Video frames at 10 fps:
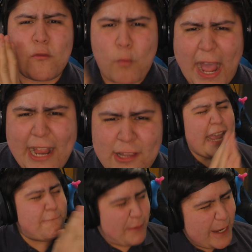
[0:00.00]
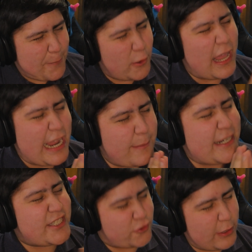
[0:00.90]
a while and people I am
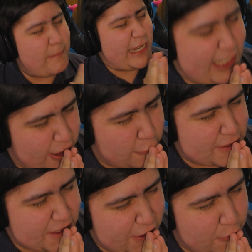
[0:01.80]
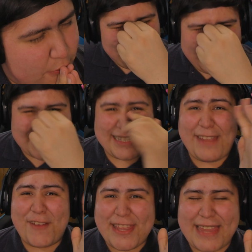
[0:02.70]
extremely close to. Because
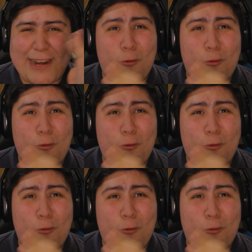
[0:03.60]
they've had like,